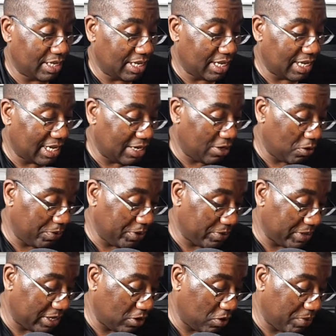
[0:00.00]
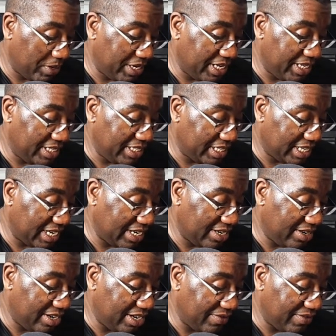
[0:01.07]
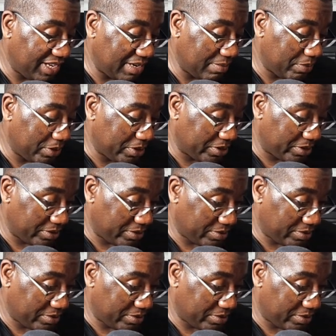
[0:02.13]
I hope you're right. I hope it is a nothing burger.